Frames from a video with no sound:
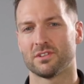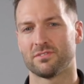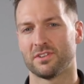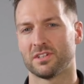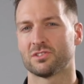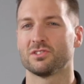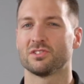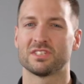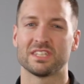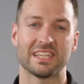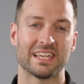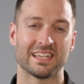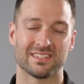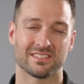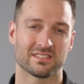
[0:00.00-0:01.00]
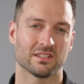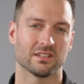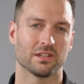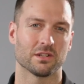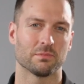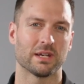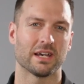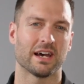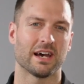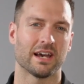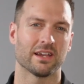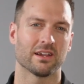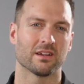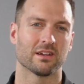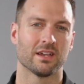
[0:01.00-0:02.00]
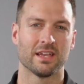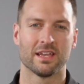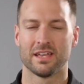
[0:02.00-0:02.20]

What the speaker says: deficiency is a little bit higher.